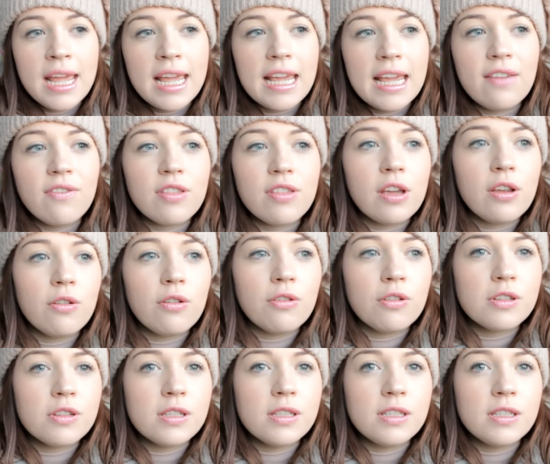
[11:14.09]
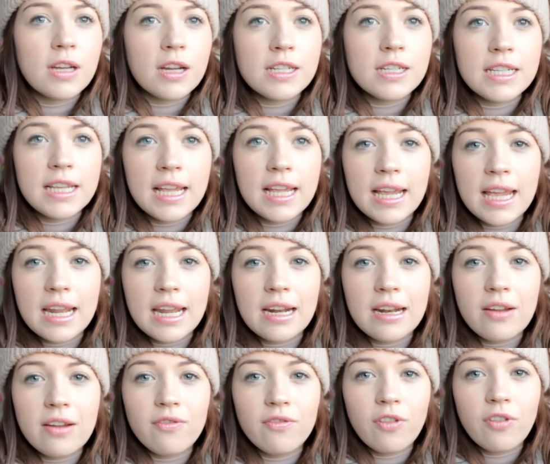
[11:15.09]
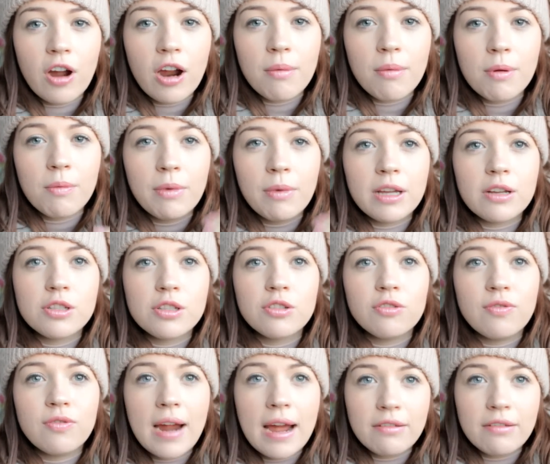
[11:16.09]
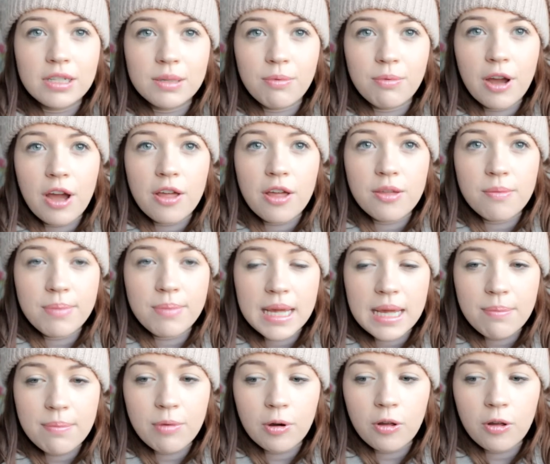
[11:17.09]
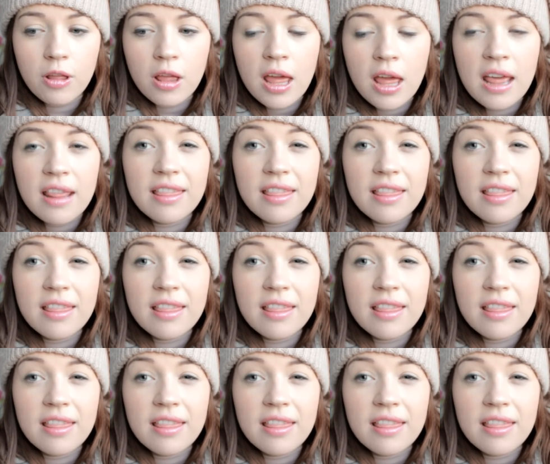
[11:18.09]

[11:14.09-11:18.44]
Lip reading: Even though you're not studying in an environment where you're surrounded by other people,